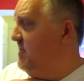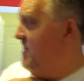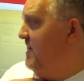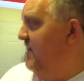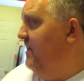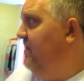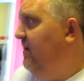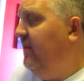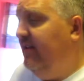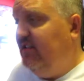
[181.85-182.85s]
ten.
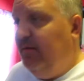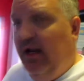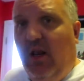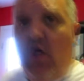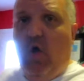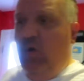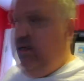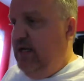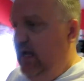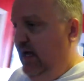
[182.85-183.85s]
This has been a
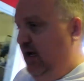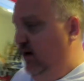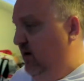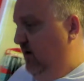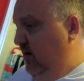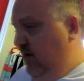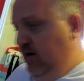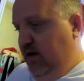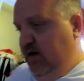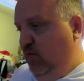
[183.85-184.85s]
long day.
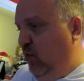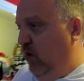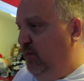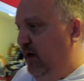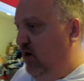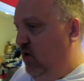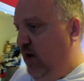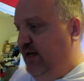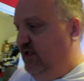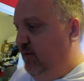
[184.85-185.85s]
Uh, work's been
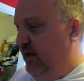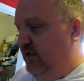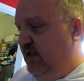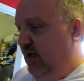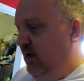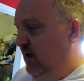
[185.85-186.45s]
crazy busy.